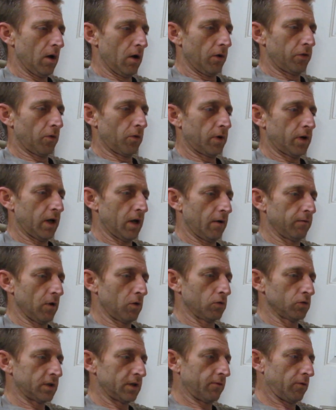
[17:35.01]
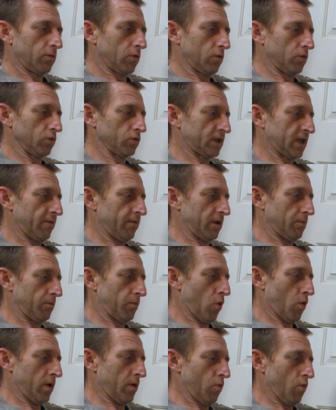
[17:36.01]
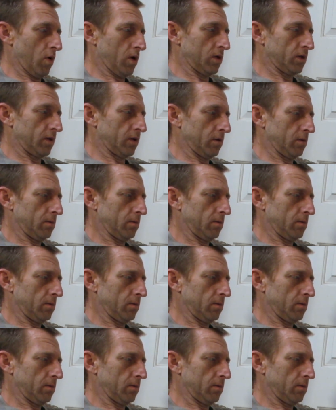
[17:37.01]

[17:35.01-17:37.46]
authority of Local Civil Rule 7.1.